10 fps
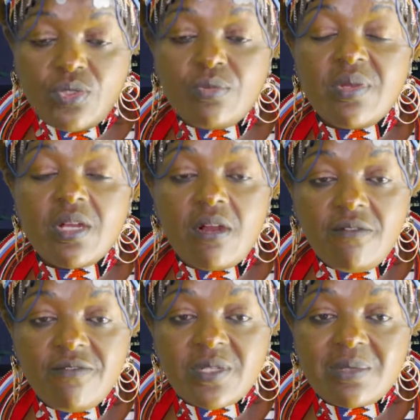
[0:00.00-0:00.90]
to be
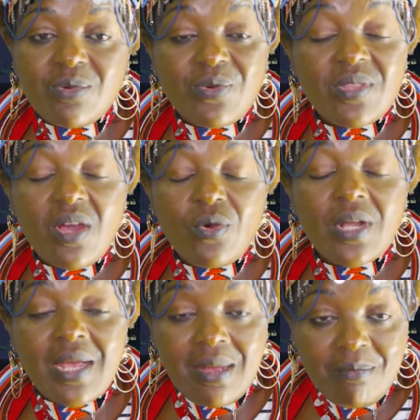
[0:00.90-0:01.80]
comfortable with your own
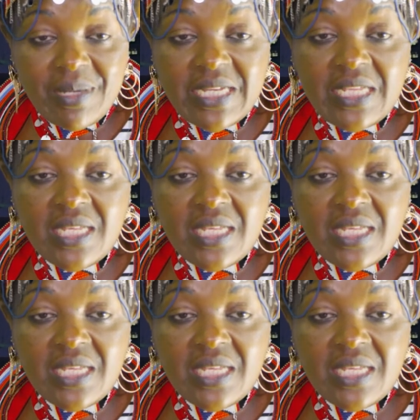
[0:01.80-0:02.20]
company.